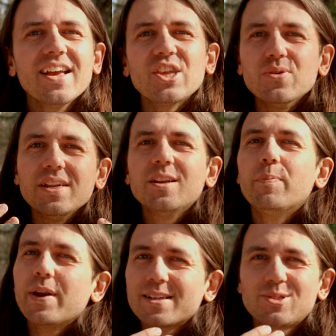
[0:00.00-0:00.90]
you need to
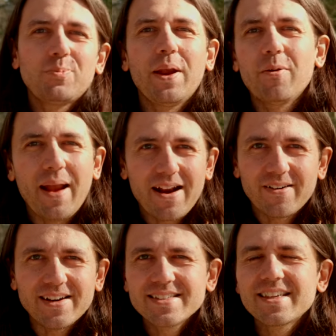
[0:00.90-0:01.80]
bring spare
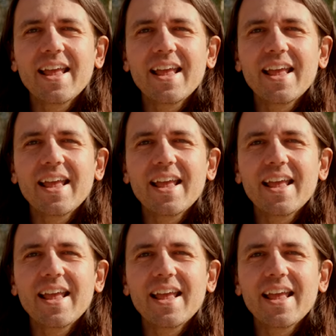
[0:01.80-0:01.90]
batteries.